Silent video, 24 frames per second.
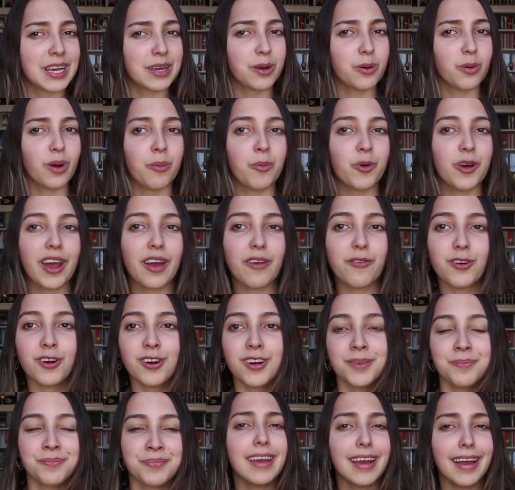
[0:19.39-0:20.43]
grab
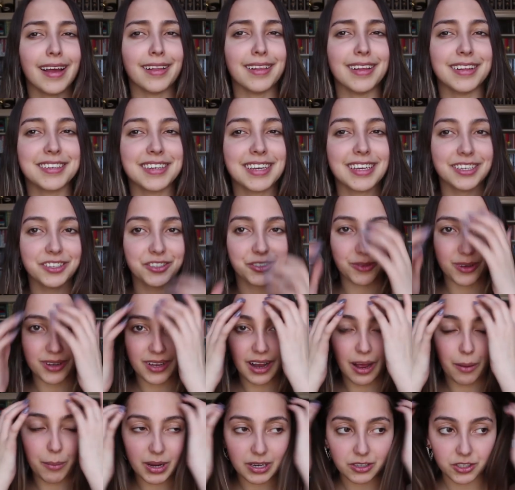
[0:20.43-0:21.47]
whatever. Yeah, let's get into it.
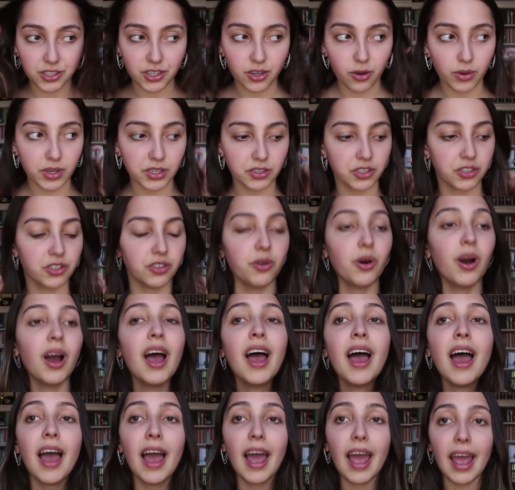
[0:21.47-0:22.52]
I'm actually going to
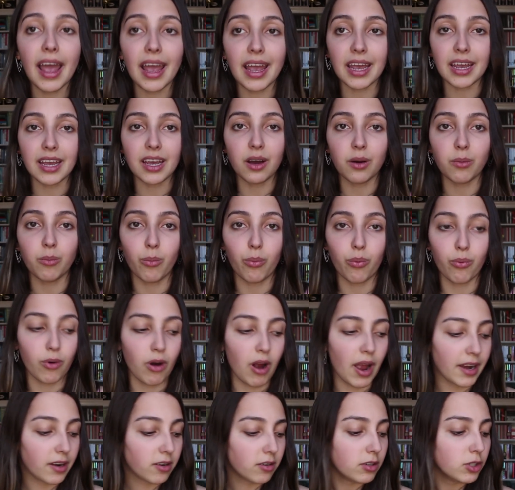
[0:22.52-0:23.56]
a
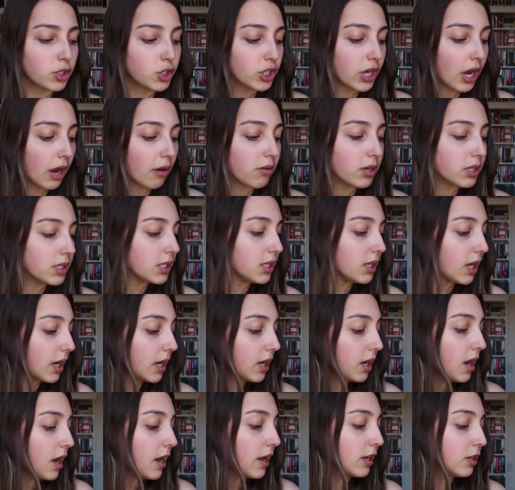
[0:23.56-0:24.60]
bridal shower
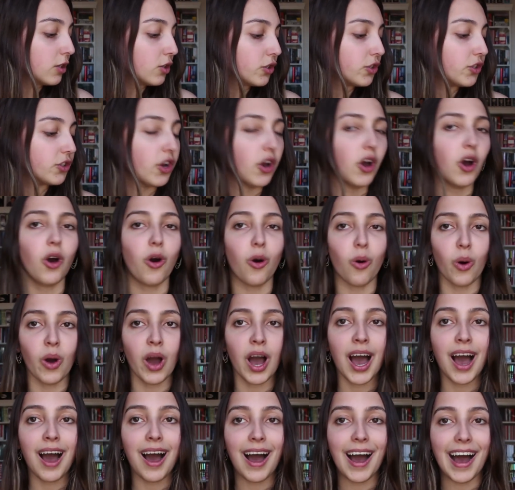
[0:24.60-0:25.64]
today so
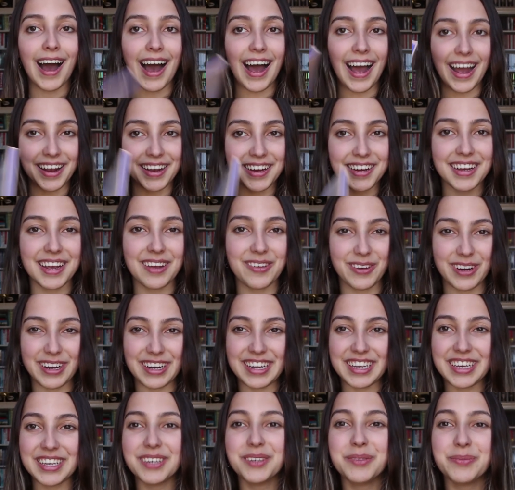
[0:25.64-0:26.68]
I gotta get
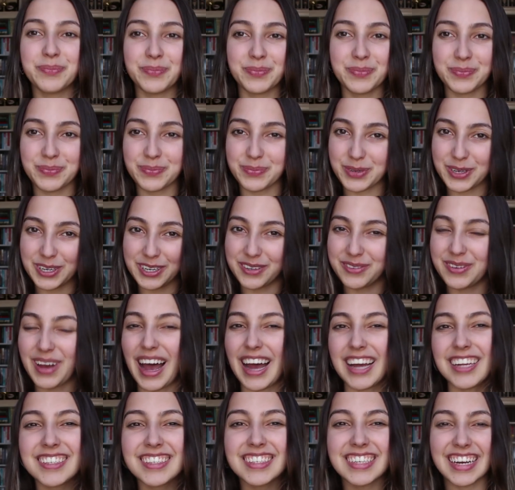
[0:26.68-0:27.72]
ready pretty
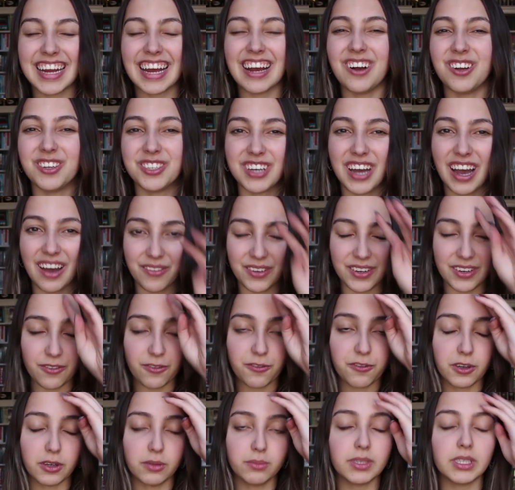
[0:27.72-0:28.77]
fast and I also haven't
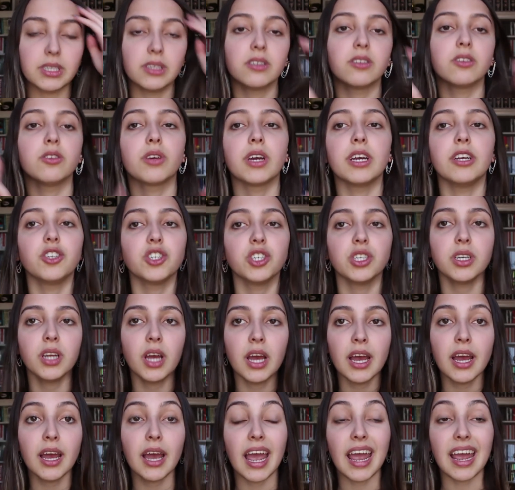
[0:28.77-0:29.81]
filmed in this location
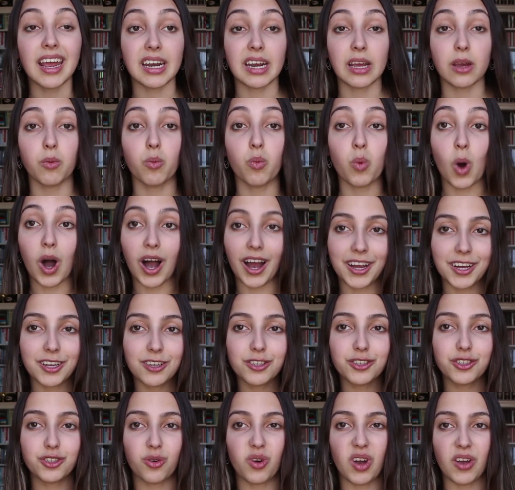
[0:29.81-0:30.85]
in a
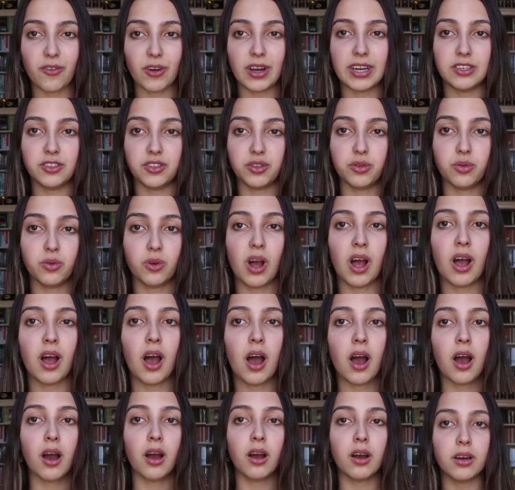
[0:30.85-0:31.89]
while so if I do
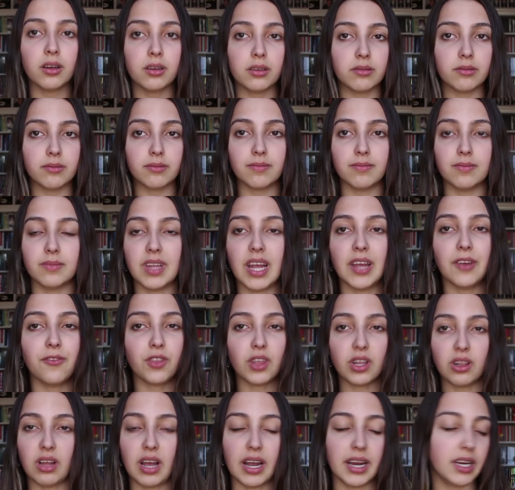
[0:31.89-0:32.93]
if
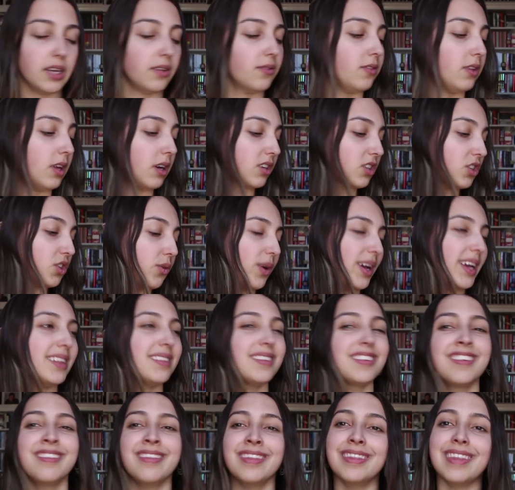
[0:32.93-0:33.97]
the lighting
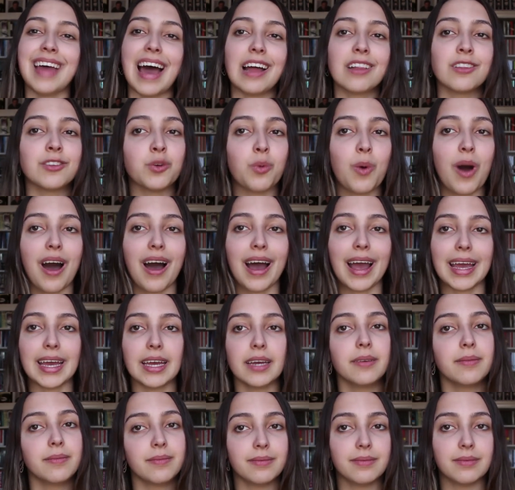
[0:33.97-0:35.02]
fluctuates that's
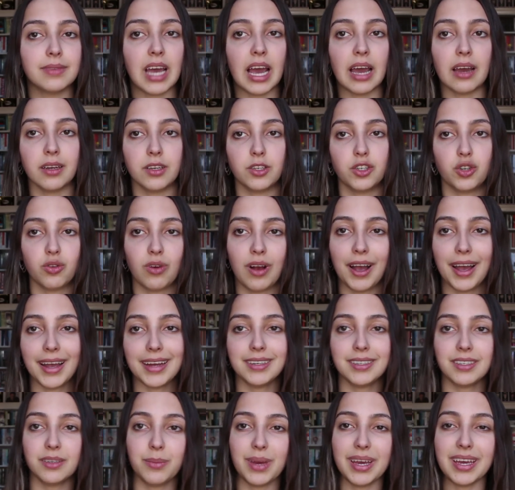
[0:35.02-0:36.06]
why I
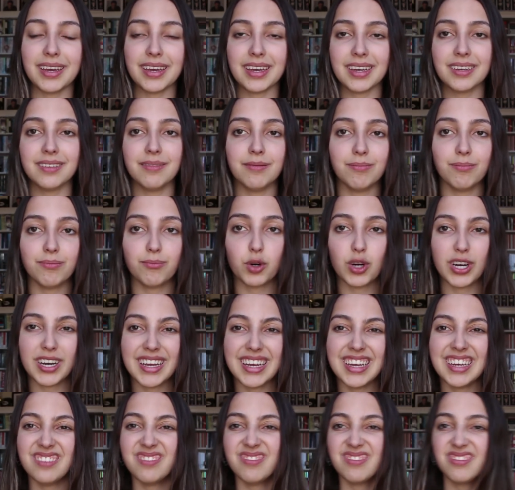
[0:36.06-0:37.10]
tried to make it
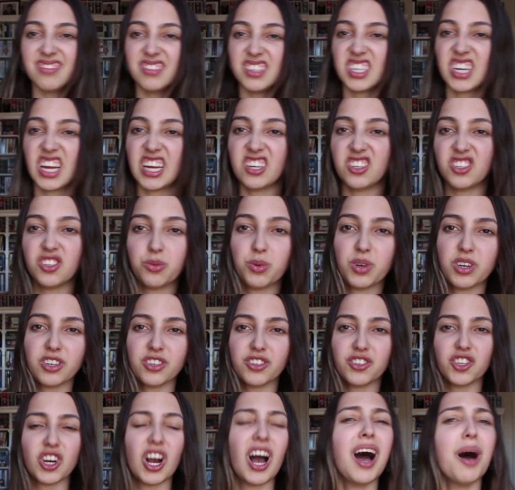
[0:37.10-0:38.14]
pretty did I do a
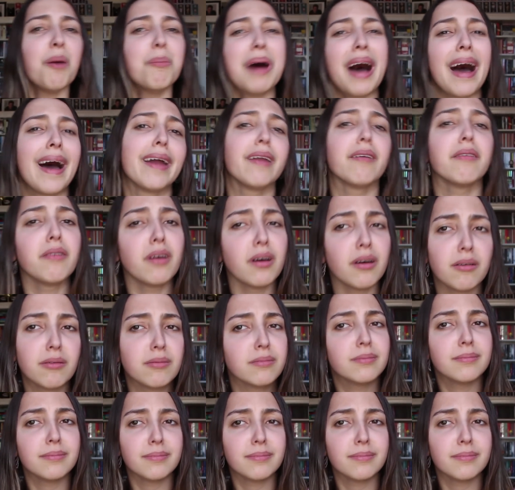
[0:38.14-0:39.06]
good job I don't know